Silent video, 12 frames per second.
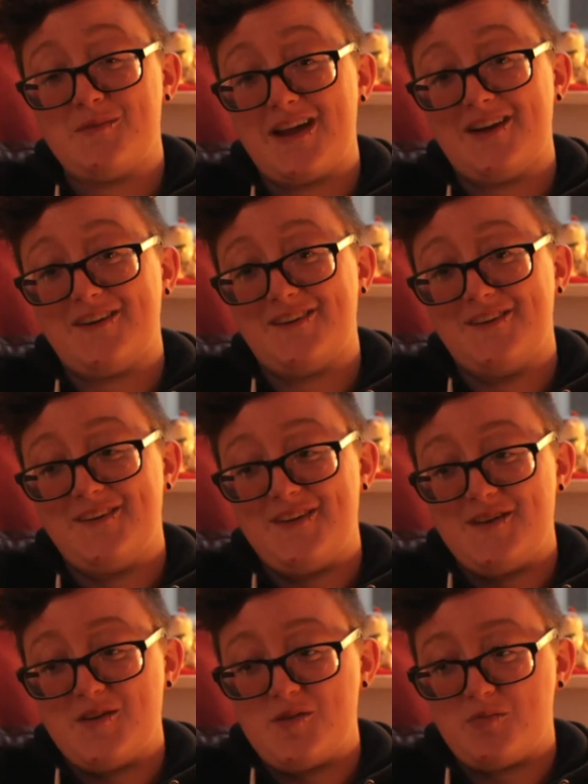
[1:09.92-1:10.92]
Mayo.
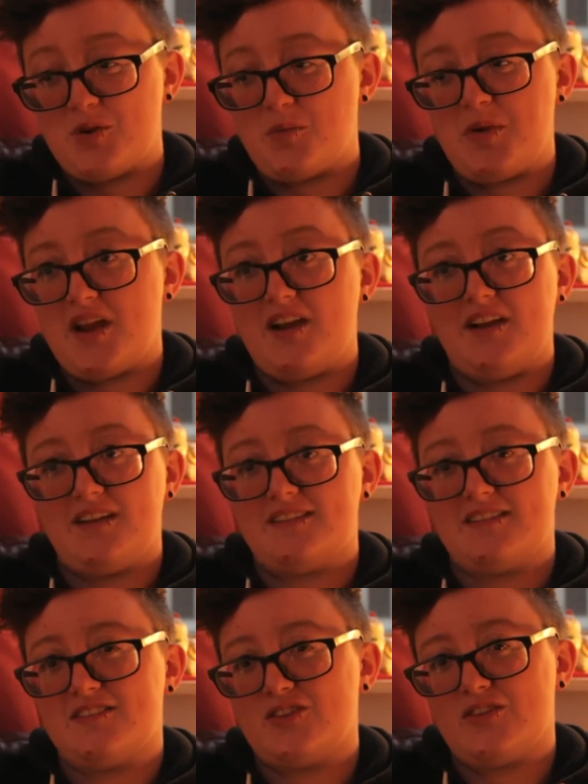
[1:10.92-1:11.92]
But up here, it
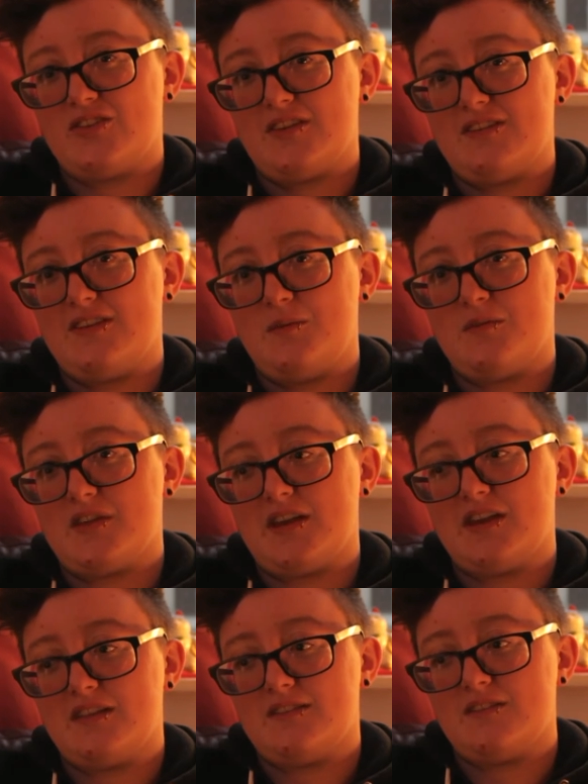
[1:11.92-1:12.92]
seems
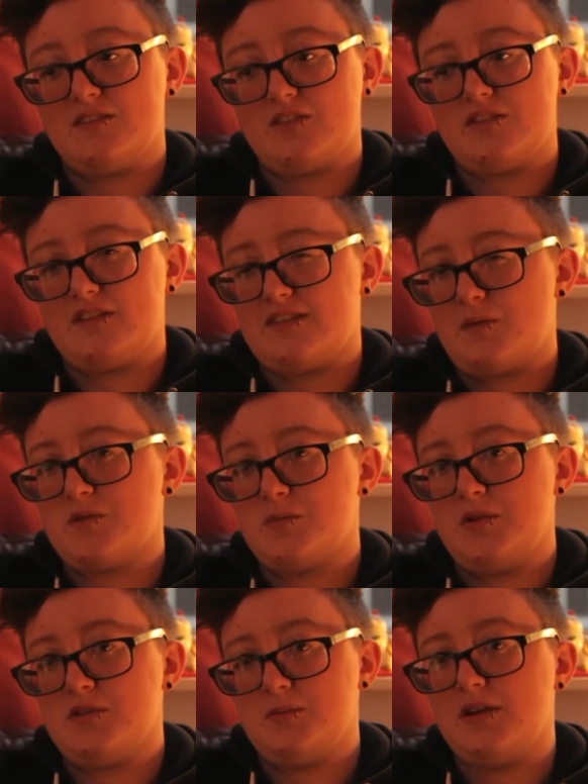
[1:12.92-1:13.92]
like it's just
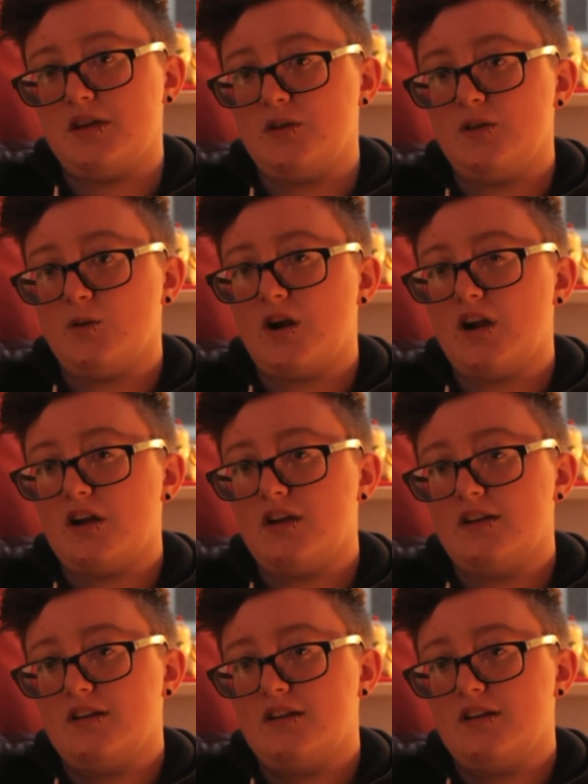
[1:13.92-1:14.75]
acceptable to be who you are.